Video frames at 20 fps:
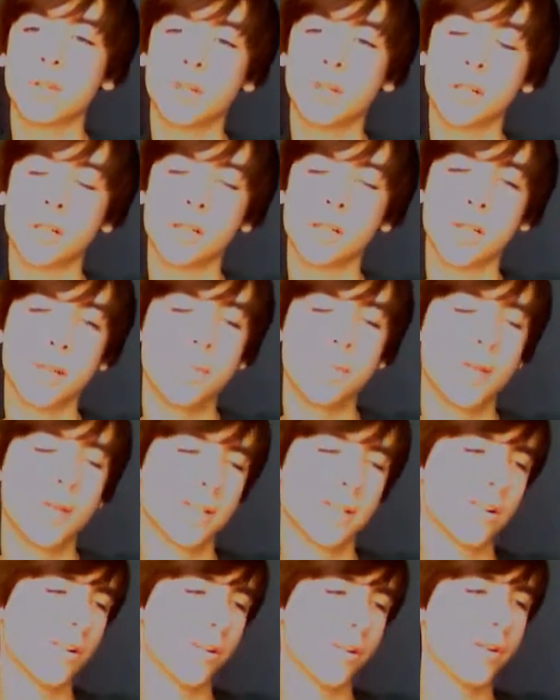Earnestly. He plays
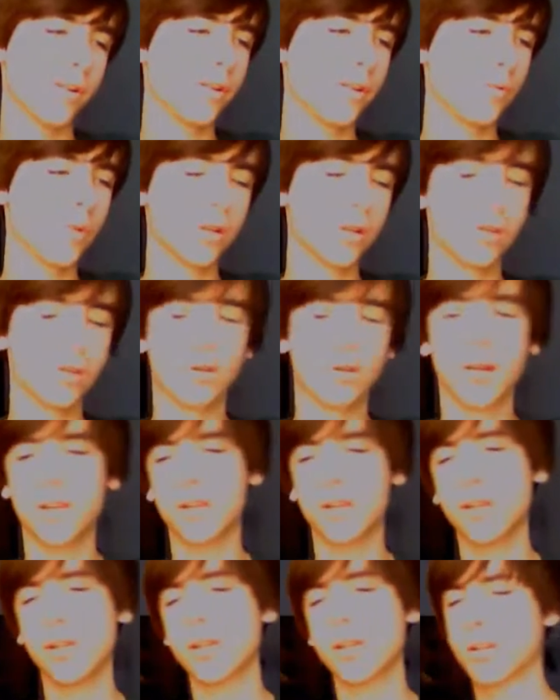Call of Duty as well, so I guess
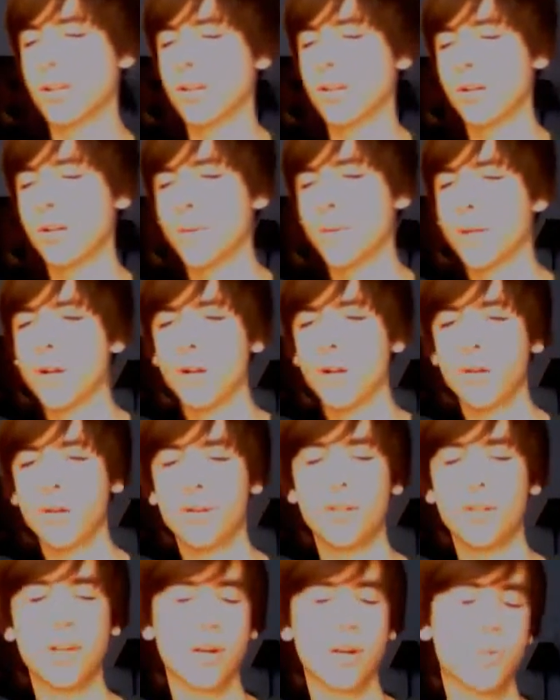you can consider him a Call of
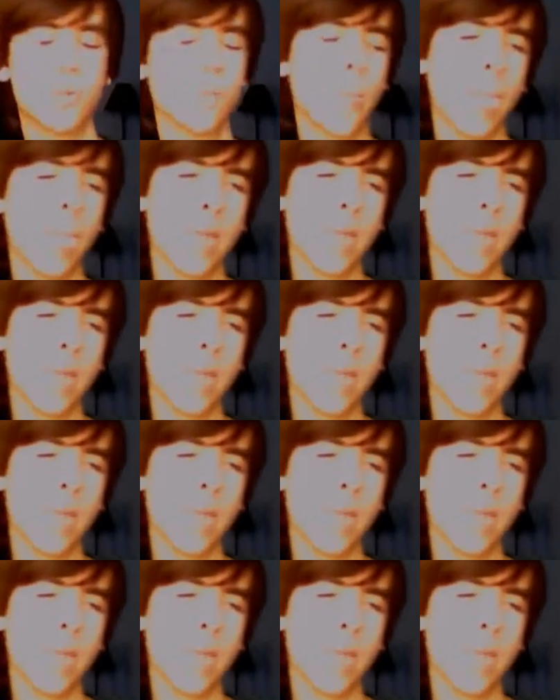Duty channel.